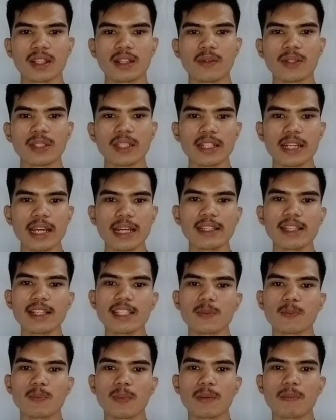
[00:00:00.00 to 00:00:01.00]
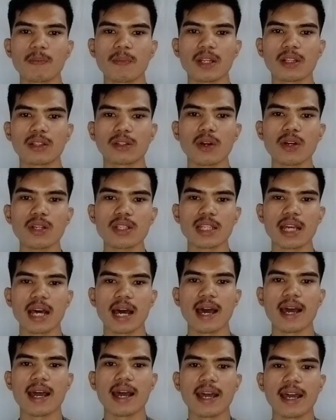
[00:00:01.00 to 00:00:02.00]
Retinitis
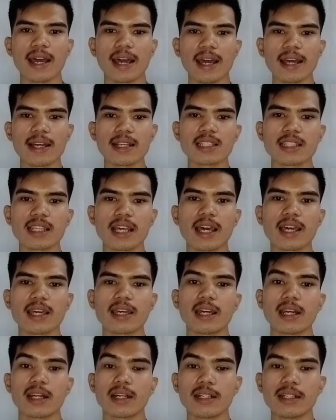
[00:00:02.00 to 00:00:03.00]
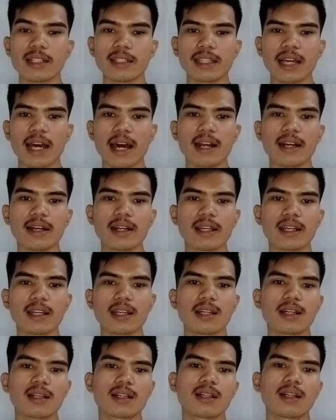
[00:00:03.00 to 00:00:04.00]
pigmentosa is a
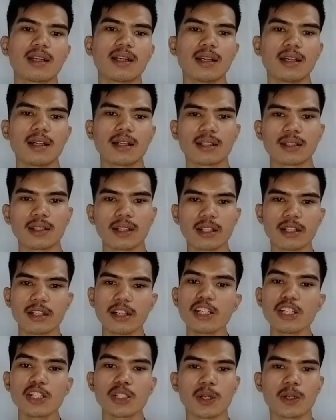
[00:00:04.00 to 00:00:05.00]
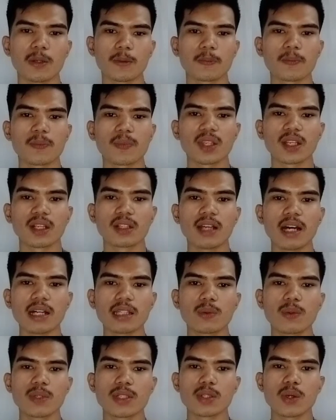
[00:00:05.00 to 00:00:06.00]
hereditary condition
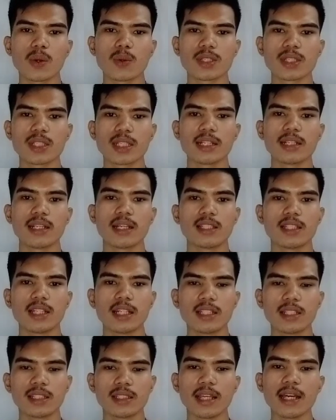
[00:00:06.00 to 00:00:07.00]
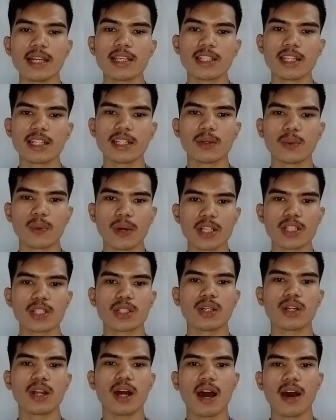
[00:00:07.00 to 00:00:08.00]
that results in the
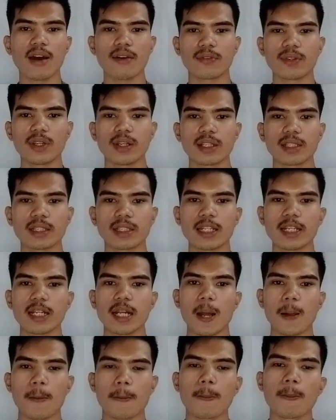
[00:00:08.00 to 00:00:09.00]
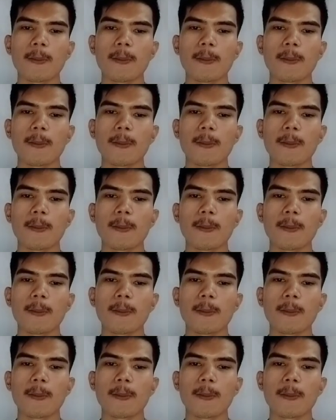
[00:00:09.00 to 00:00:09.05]
degeneration of the retina.